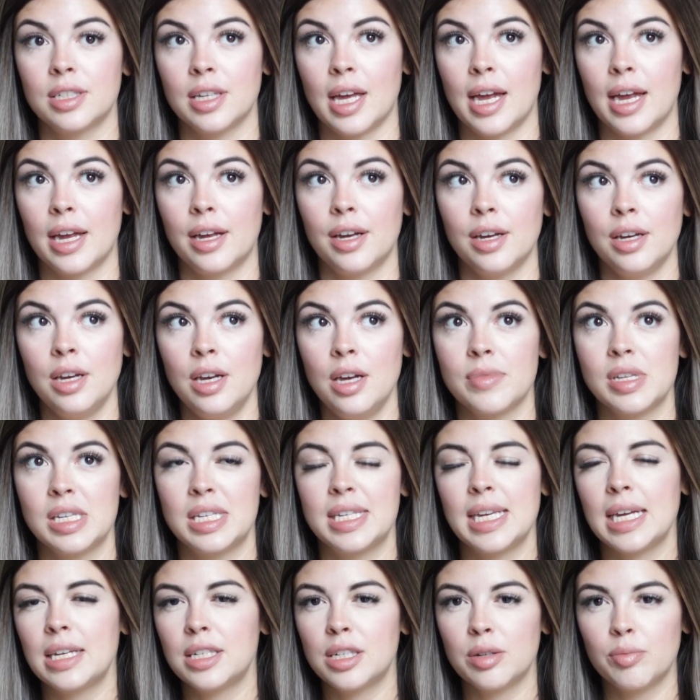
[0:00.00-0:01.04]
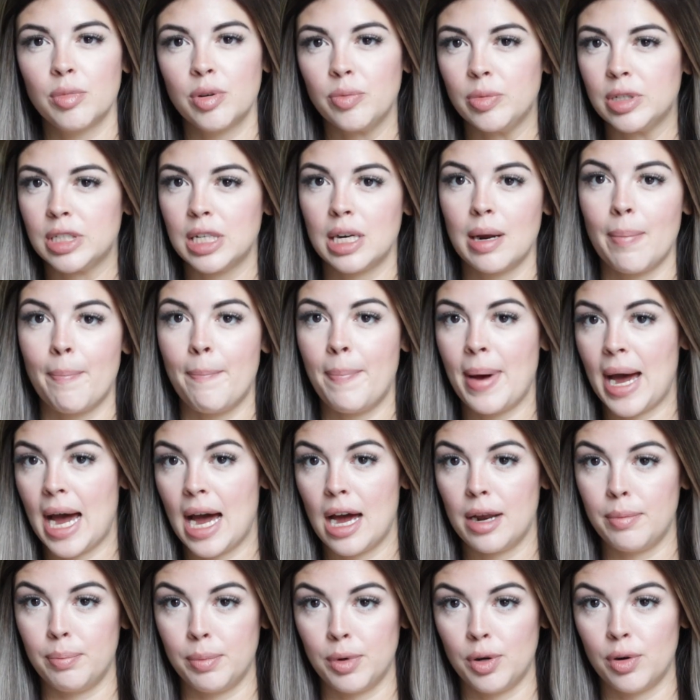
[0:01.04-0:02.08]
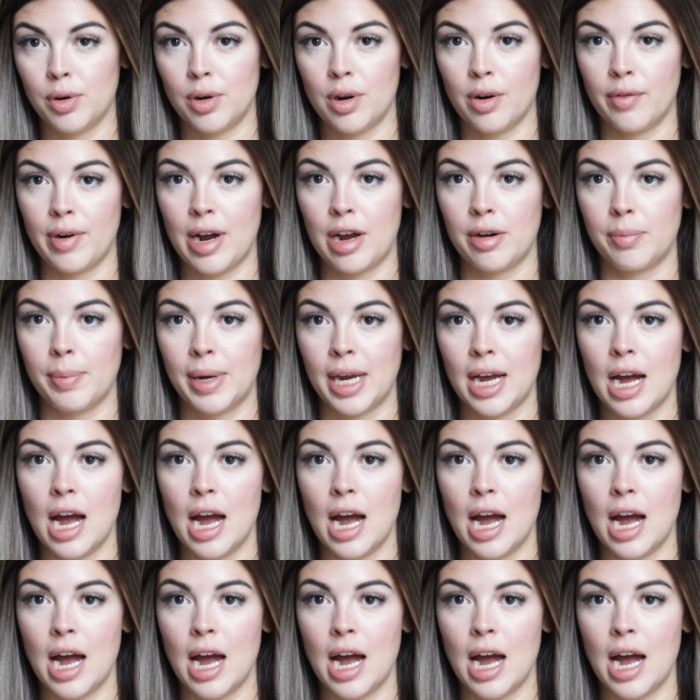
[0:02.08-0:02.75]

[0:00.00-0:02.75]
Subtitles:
Like, say someone was in a bad mood around me.